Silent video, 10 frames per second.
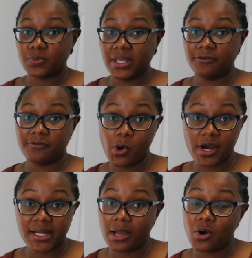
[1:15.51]
week
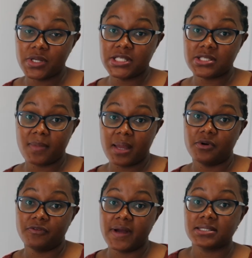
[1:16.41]
4 and I only saw my
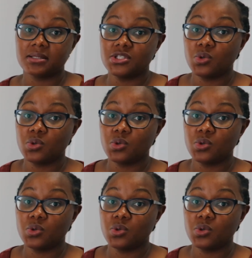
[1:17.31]
professor